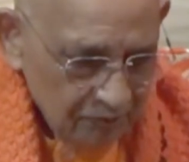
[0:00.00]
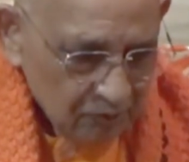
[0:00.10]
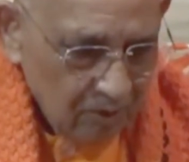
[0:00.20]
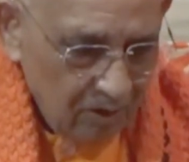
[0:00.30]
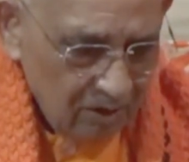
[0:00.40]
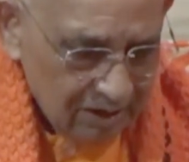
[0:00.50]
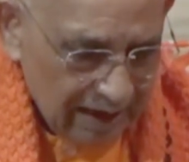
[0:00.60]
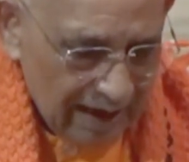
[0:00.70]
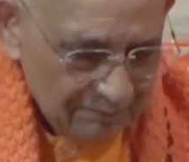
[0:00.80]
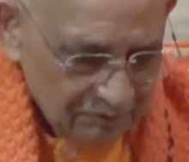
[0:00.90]
So all
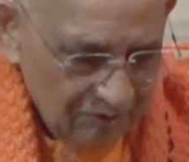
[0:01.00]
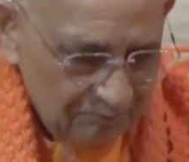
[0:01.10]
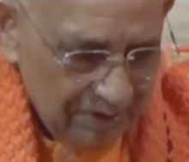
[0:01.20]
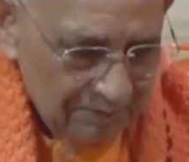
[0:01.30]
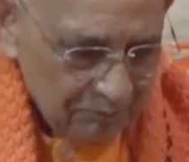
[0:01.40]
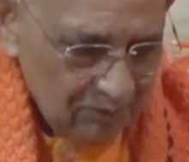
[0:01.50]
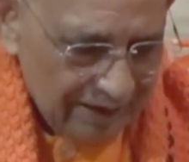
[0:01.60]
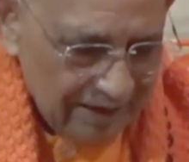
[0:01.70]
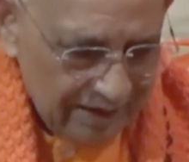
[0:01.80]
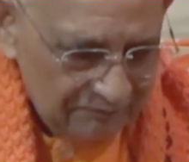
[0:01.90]
types of people
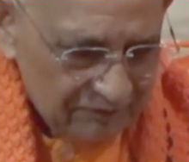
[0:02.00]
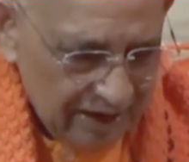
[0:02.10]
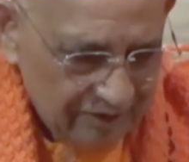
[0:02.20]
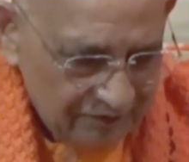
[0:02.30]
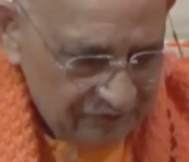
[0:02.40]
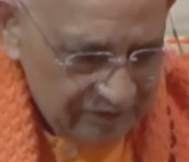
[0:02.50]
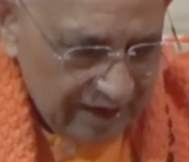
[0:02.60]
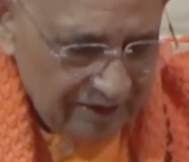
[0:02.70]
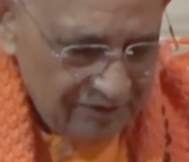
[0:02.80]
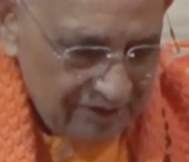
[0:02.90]
in different
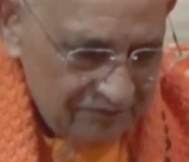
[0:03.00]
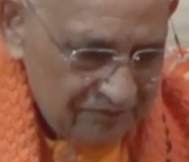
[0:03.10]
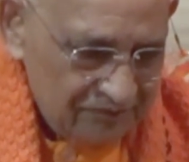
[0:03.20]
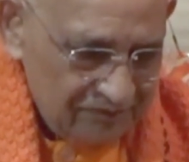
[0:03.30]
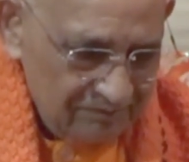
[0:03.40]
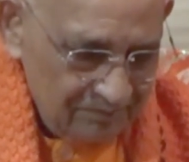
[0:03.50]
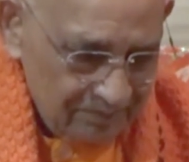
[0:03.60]
stages